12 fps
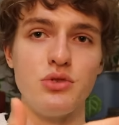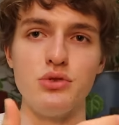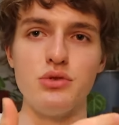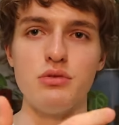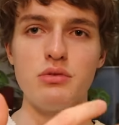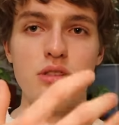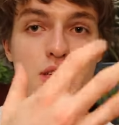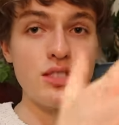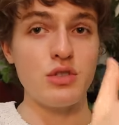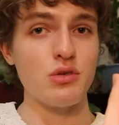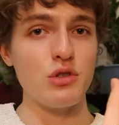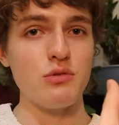to
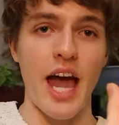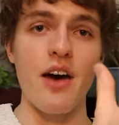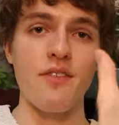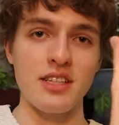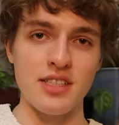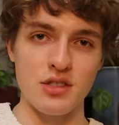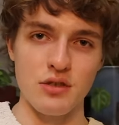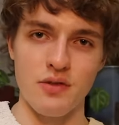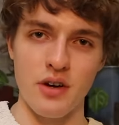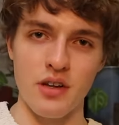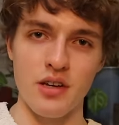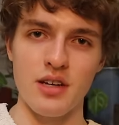this group having
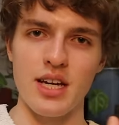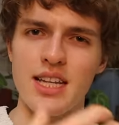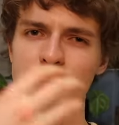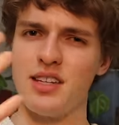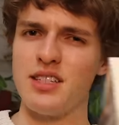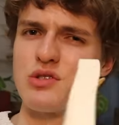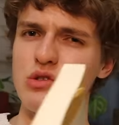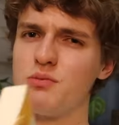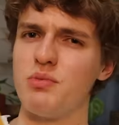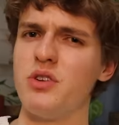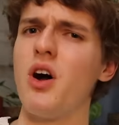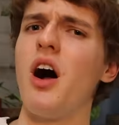schizophrenia and this
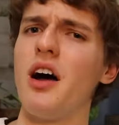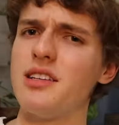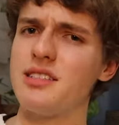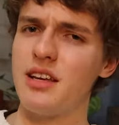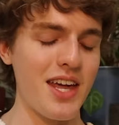group not.